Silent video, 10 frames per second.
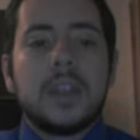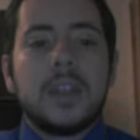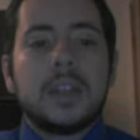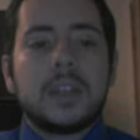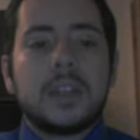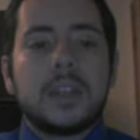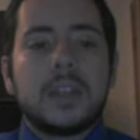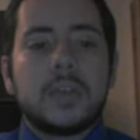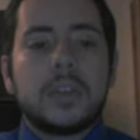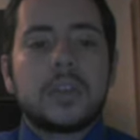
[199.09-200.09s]
In
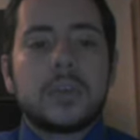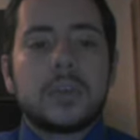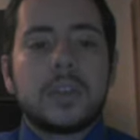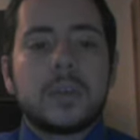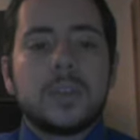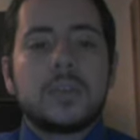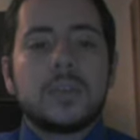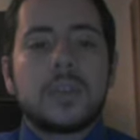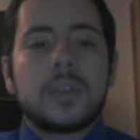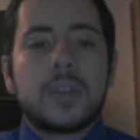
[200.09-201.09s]
January 23,
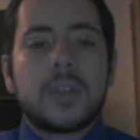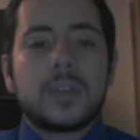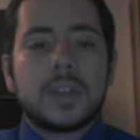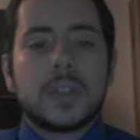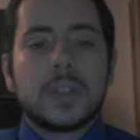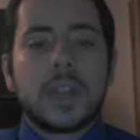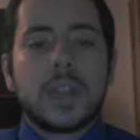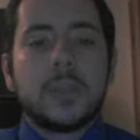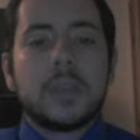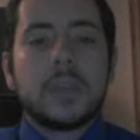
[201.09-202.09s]
2013,
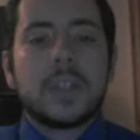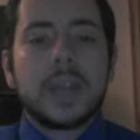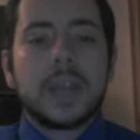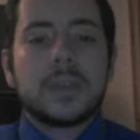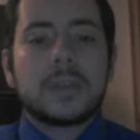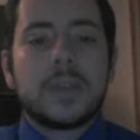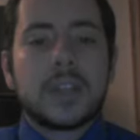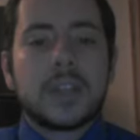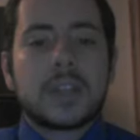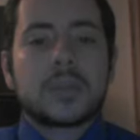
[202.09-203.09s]
Apple announced
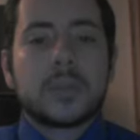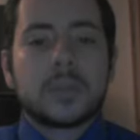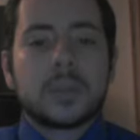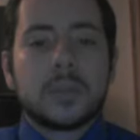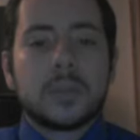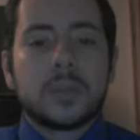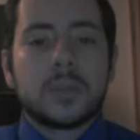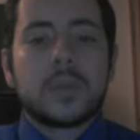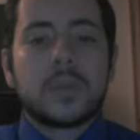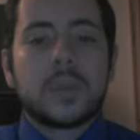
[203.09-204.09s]
financial results for
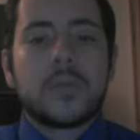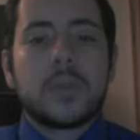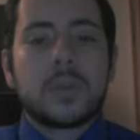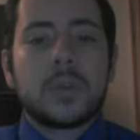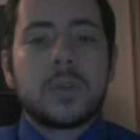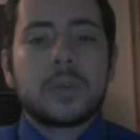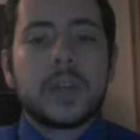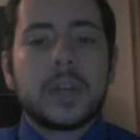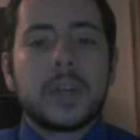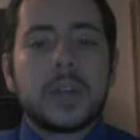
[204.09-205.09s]
the fourth quarter
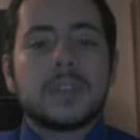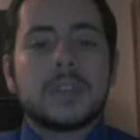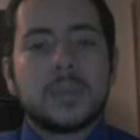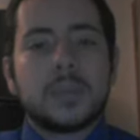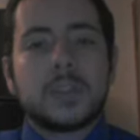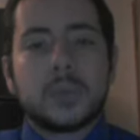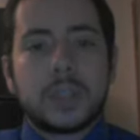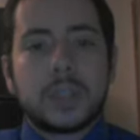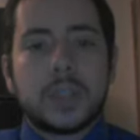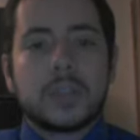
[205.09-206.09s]
ending December
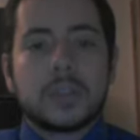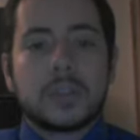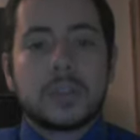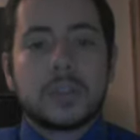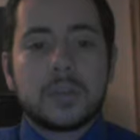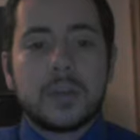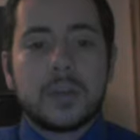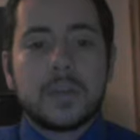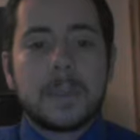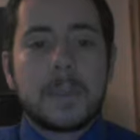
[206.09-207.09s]
29, 2012.
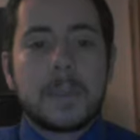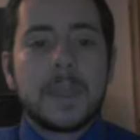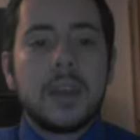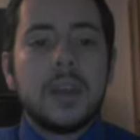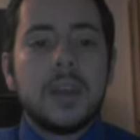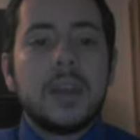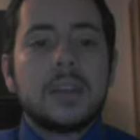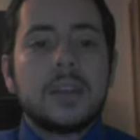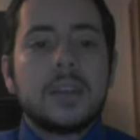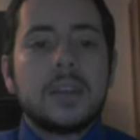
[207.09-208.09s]
The
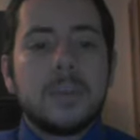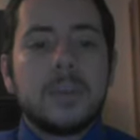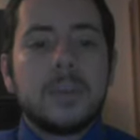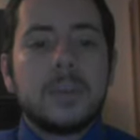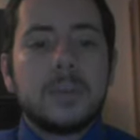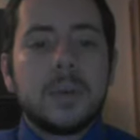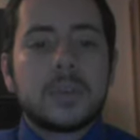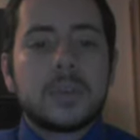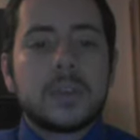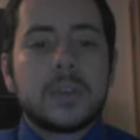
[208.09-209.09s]
company
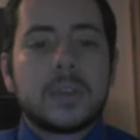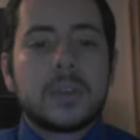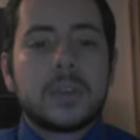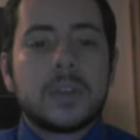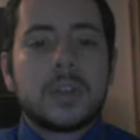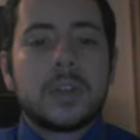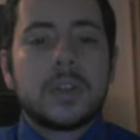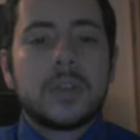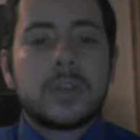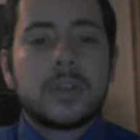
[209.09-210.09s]
posted record
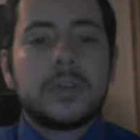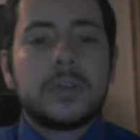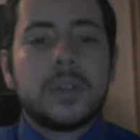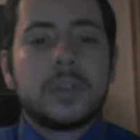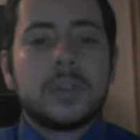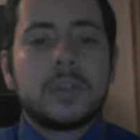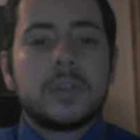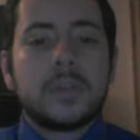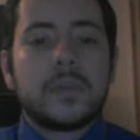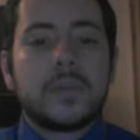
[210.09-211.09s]
quarterly revenues of
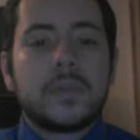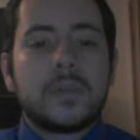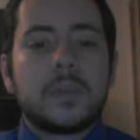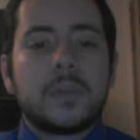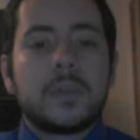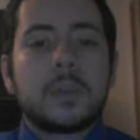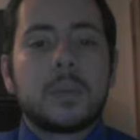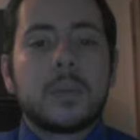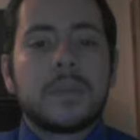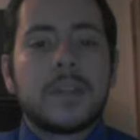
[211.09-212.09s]

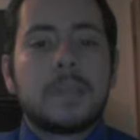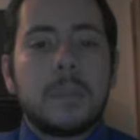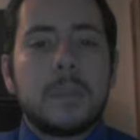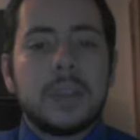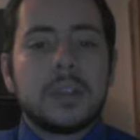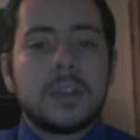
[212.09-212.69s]
$54.5 billion